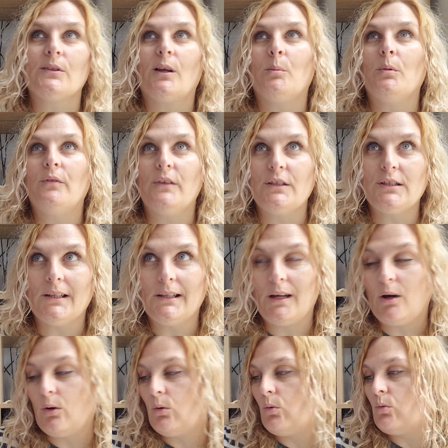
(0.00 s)
I'm officially
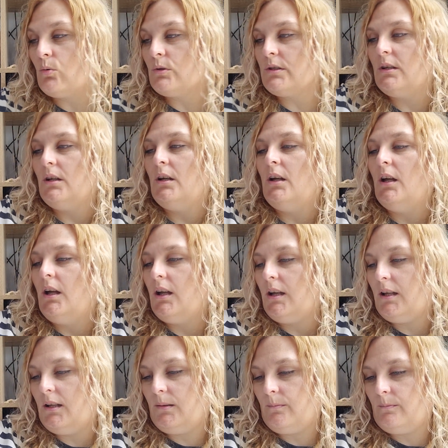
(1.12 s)
old.
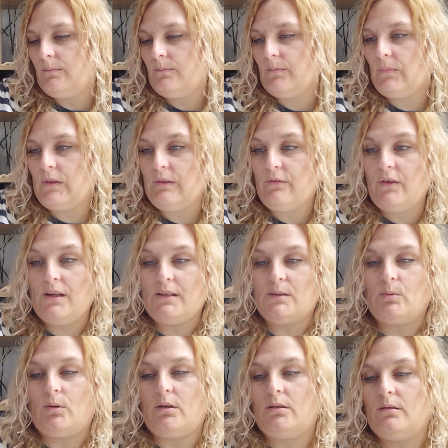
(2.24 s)
The first
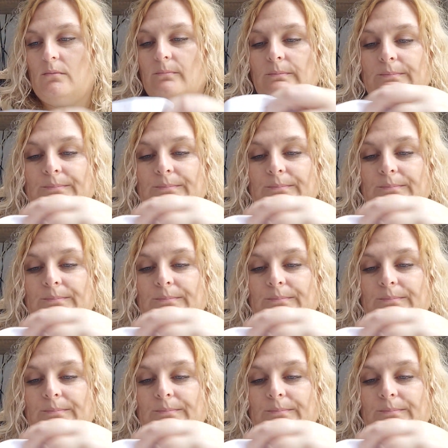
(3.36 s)
one